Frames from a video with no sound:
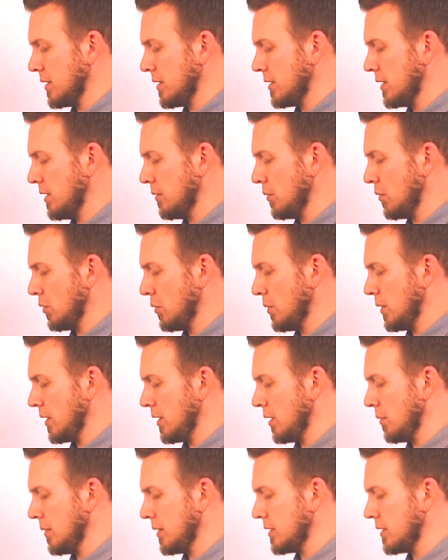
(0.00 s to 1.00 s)
to see real
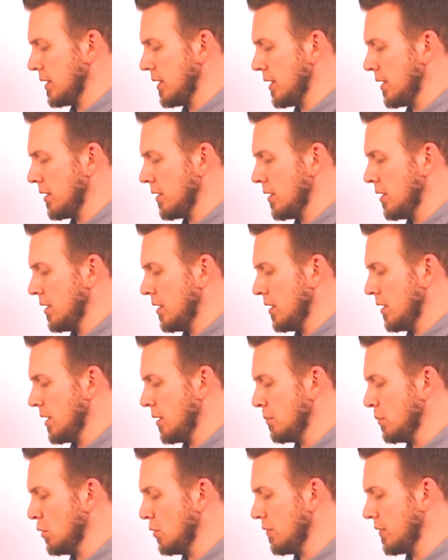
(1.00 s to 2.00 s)
quickly what's there,
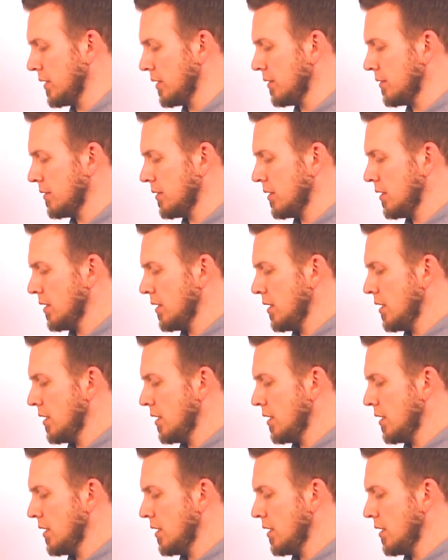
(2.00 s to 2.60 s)
and move it,